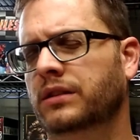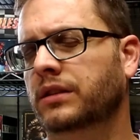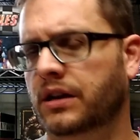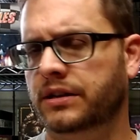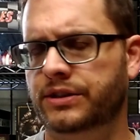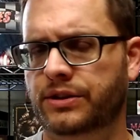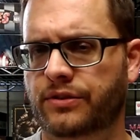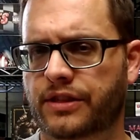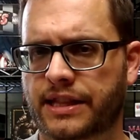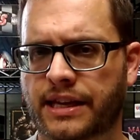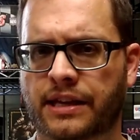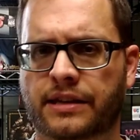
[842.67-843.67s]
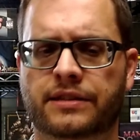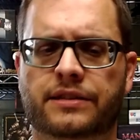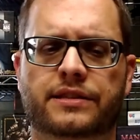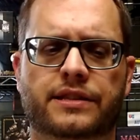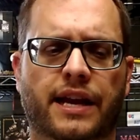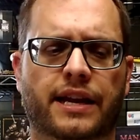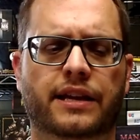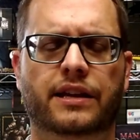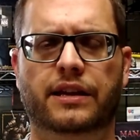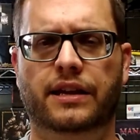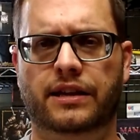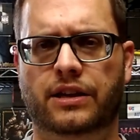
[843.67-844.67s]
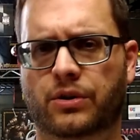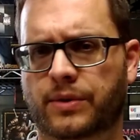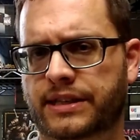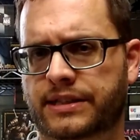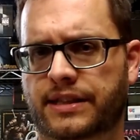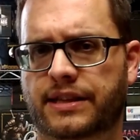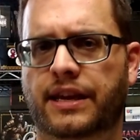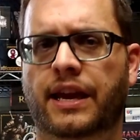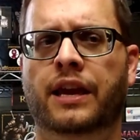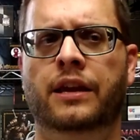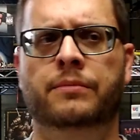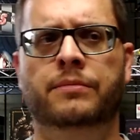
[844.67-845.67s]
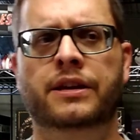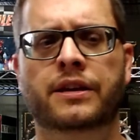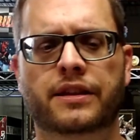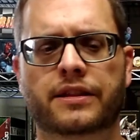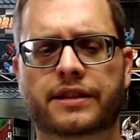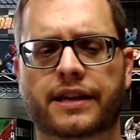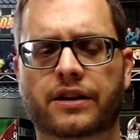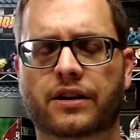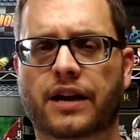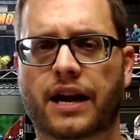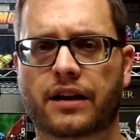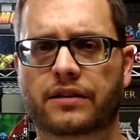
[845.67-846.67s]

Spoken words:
unlock new things that go into the game that are,